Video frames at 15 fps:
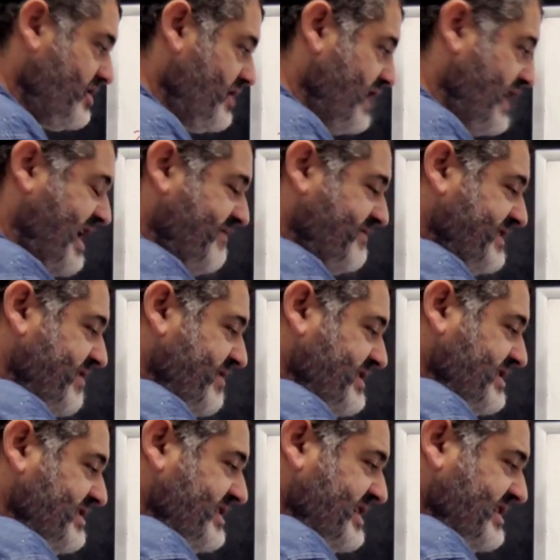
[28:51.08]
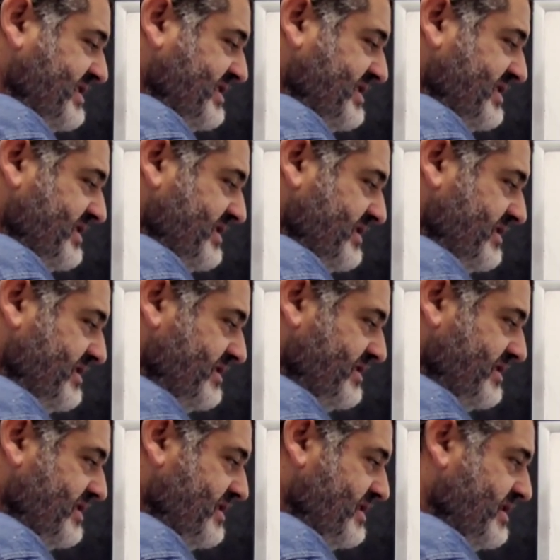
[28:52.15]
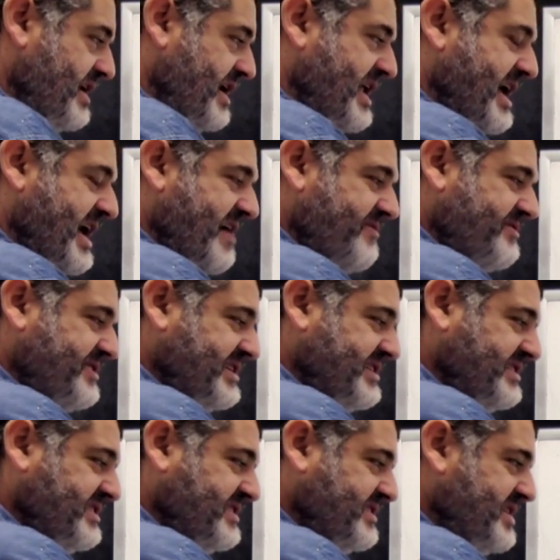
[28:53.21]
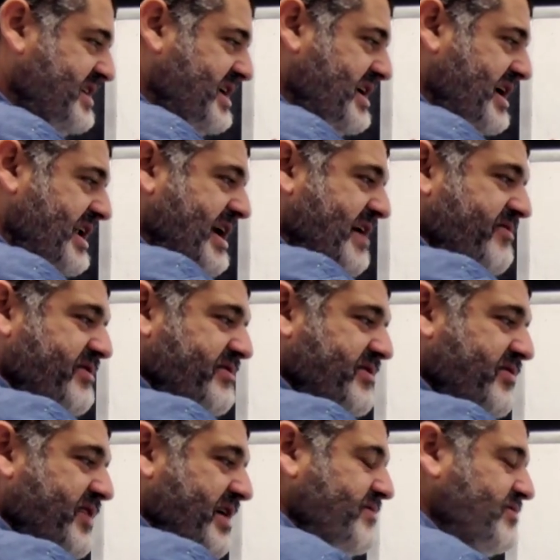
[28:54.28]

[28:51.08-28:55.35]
I have 76, and I have 63, and I have 55.